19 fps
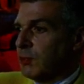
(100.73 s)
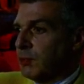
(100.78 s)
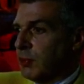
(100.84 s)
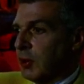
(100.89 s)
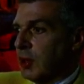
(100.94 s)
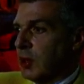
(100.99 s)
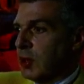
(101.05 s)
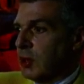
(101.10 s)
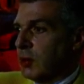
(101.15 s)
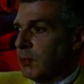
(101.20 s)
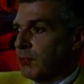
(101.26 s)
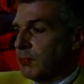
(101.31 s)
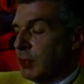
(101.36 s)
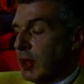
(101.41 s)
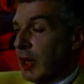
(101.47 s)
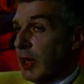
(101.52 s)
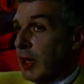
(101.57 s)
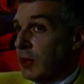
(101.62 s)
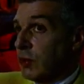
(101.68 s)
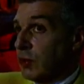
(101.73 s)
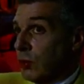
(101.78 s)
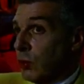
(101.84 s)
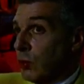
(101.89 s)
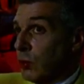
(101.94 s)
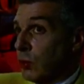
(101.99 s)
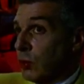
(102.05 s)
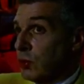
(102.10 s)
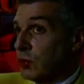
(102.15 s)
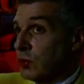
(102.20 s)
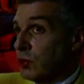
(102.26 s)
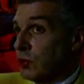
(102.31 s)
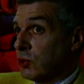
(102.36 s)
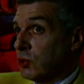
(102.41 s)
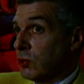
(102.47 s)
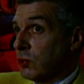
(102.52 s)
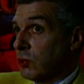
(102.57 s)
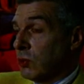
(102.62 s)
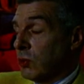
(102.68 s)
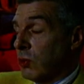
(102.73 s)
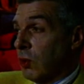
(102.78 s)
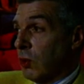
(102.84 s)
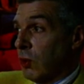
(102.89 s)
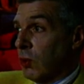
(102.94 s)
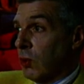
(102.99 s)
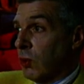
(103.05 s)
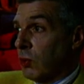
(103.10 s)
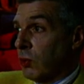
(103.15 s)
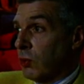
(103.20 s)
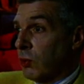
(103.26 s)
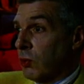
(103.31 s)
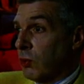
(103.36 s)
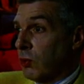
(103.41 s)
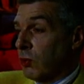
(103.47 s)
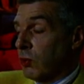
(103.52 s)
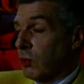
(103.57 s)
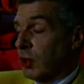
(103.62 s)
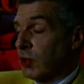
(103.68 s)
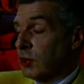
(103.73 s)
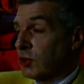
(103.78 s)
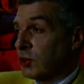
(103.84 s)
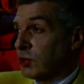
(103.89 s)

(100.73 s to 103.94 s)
big, bad noise there's